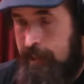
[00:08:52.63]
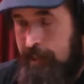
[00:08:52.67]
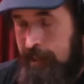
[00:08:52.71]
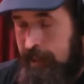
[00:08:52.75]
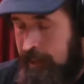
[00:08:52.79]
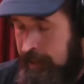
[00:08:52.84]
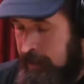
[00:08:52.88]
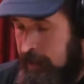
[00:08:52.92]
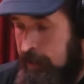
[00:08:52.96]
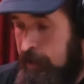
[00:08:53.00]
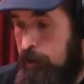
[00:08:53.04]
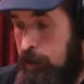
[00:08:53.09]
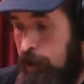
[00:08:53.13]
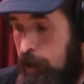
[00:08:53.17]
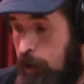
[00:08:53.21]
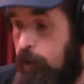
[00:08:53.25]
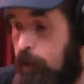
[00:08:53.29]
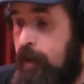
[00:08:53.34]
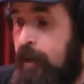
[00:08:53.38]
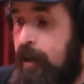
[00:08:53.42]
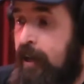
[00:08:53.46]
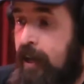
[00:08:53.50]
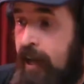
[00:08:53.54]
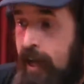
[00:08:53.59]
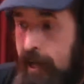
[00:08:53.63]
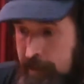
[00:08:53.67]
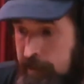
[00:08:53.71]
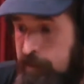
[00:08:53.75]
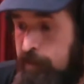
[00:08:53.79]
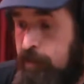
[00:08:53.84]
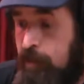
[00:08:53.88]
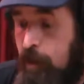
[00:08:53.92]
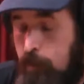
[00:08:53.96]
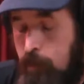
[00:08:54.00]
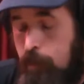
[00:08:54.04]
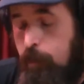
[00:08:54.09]
You know, at
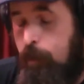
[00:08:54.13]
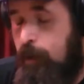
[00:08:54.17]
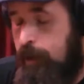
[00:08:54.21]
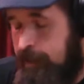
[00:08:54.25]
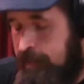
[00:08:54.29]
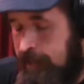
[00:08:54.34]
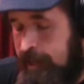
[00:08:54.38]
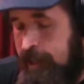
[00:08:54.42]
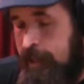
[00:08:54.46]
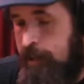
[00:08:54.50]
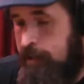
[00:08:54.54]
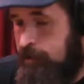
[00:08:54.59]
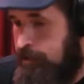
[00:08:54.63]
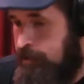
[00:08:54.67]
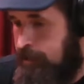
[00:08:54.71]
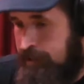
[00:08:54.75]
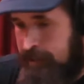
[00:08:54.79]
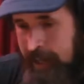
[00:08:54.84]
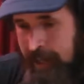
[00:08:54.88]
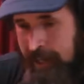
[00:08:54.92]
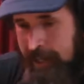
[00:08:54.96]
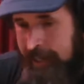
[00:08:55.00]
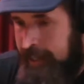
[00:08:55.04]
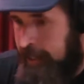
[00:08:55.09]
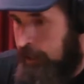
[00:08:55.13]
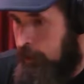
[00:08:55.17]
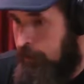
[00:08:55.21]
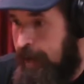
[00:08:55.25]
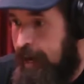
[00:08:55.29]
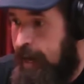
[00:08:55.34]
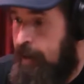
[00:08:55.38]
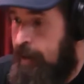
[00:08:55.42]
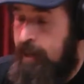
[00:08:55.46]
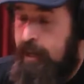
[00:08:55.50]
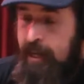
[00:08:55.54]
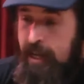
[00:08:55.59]
some point the energy's got to go
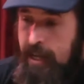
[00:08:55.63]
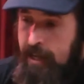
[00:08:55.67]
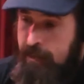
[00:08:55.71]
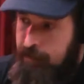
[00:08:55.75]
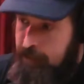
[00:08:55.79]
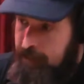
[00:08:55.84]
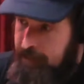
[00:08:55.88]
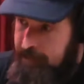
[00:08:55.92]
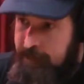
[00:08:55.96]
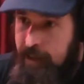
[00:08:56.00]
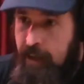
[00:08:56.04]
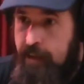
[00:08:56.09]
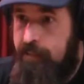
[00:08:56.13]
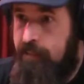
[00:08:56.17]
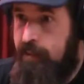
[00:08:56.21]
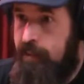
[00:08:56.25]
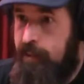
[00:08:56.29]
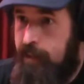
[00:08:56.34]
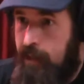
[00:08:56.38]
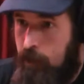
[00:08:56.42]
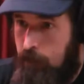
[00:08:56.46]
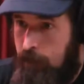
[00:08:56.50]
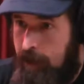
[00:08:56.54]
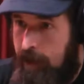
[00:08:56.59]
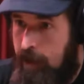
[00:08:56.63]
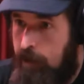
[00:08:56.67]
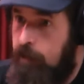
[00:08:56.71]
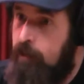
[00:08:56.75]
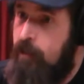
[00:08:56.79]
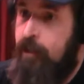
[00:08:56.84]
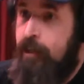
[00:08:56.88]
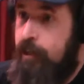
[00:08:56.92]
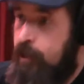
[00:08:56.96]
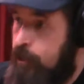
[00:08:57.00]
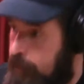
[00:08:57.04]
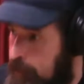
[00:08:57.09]
out. If it doesn't go out,
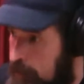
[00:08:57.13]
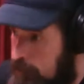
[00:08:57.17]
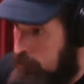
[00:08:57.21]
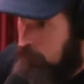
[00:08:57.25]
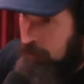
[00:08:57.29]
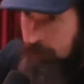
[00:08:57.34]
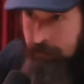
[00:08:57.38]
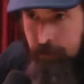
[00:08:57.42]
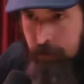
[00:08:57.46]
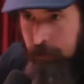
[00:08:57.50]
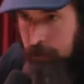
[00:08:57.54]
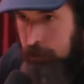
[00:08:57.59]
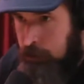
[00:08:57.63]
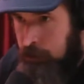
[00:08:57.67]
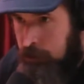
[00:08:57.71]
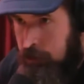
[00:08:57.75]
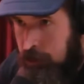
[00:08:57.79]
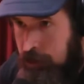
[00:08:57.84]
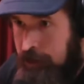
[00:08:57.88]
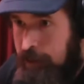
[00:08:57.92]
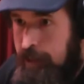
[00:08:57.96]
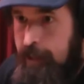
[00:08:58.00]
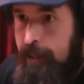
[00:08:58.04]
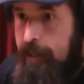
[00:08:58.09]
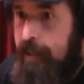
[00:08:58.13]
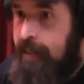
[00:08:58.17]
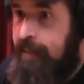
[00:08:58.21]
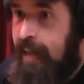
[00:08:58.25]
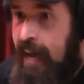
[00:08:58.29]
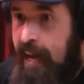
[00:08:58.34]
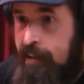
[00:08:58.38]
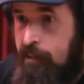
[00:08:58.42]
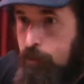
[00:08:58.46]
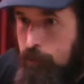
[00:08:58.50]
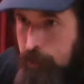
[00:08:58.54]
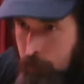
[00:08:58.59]
you get revolution.
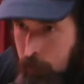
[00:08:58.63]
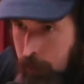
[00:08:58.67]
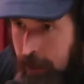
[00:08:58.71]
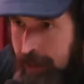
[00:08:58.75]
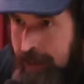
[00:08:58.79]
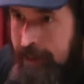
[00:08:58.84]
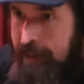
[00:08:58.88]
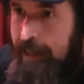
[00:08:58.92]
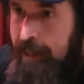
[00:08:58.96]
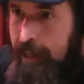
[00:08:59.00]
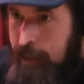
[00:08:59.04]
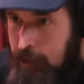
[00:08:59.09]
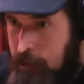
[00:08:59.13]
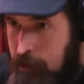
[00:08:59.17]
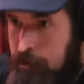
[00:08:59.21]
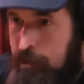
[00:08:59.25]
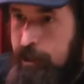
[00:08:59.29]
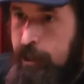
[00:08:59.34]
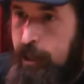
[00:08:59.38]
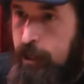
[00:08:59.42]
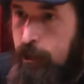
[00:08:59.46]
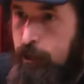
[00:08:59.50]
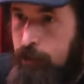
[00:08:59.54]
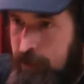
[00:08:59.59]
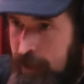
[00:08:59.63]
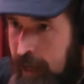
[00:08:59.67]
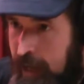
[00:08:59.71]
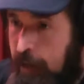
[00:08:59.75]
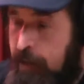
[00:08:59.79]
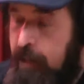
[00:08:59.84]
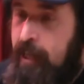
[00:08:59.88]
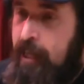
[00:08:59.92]
That's the way the energy goes out,